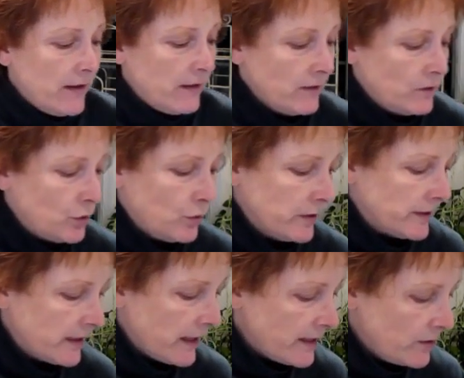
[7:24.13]
the tools
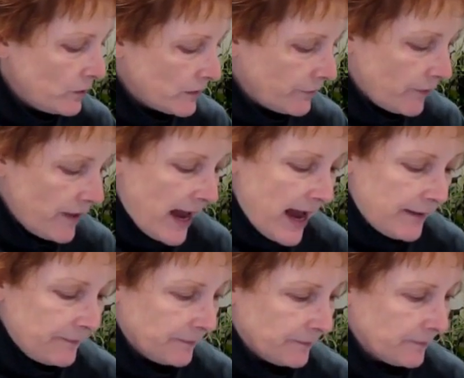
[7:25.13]
that I use for that